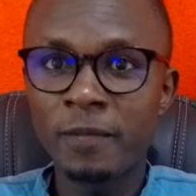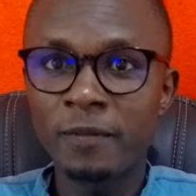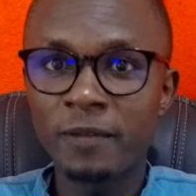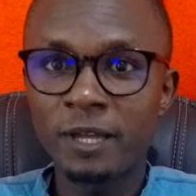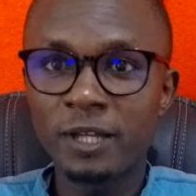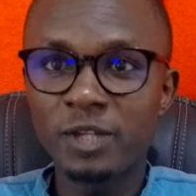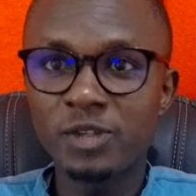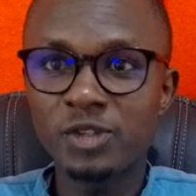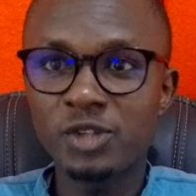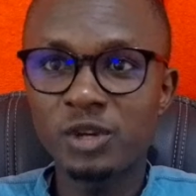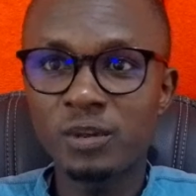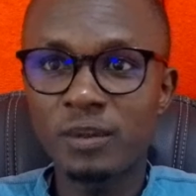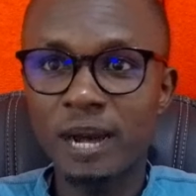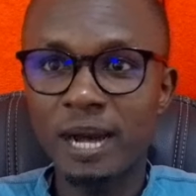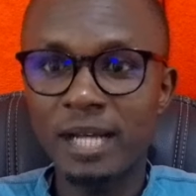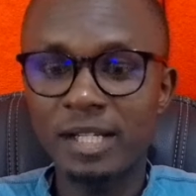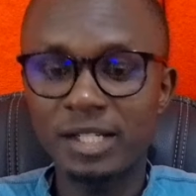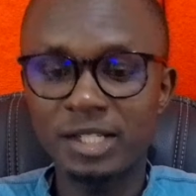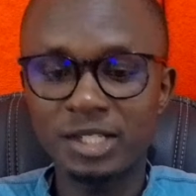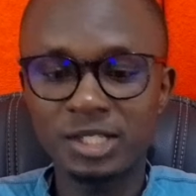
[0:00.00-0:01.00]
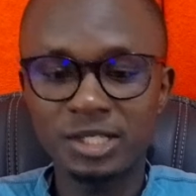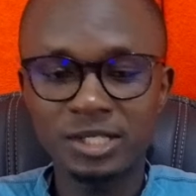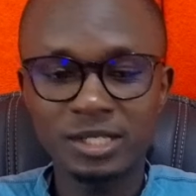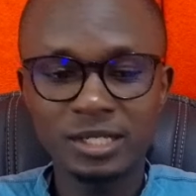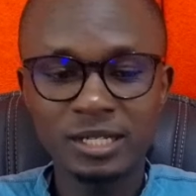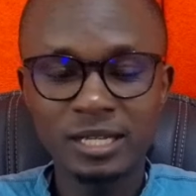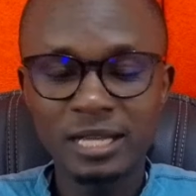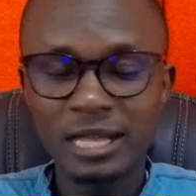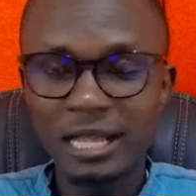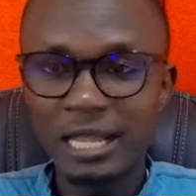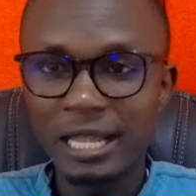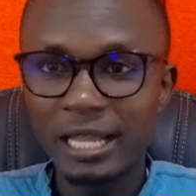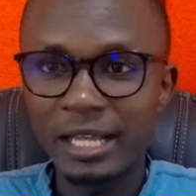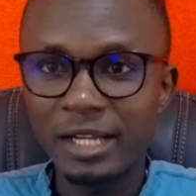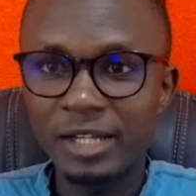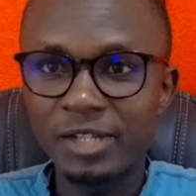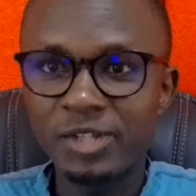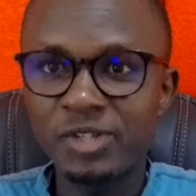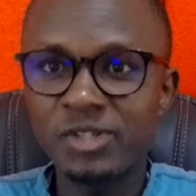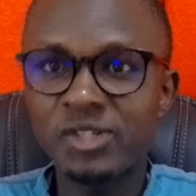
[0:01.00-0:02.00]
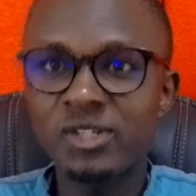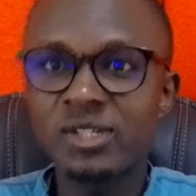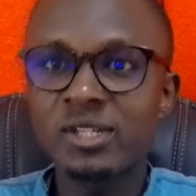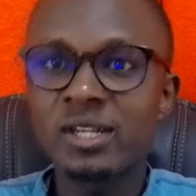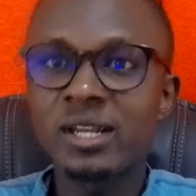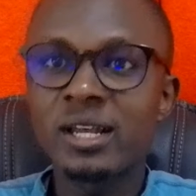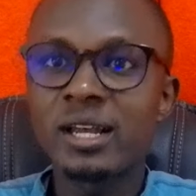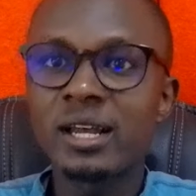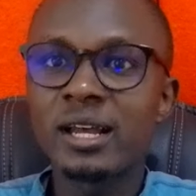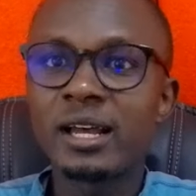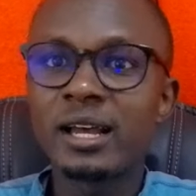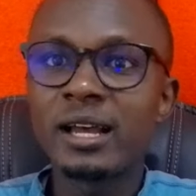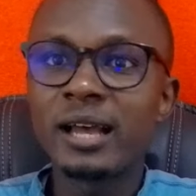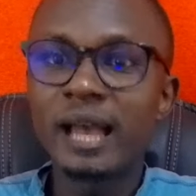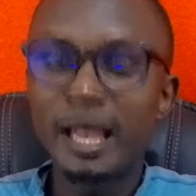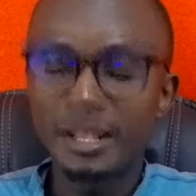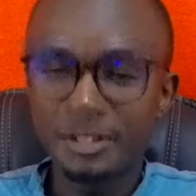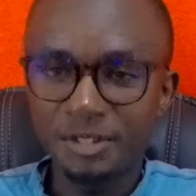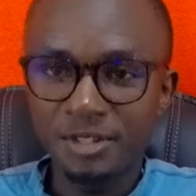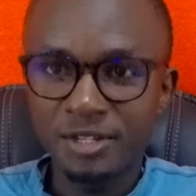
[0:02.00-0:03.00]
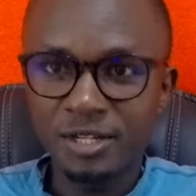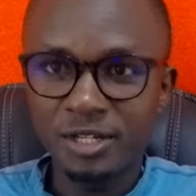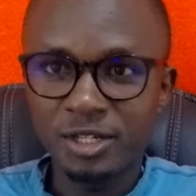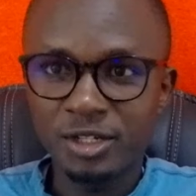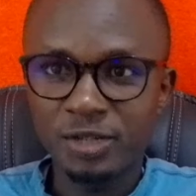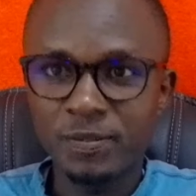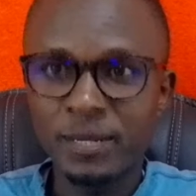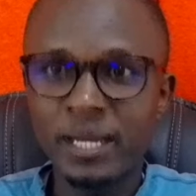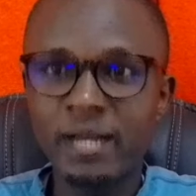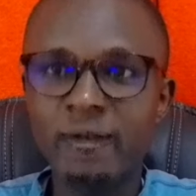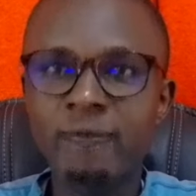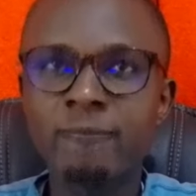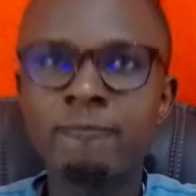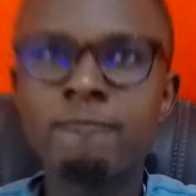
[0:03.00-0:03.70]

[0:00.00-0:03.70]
Thank you so much, ladies and gentlemen.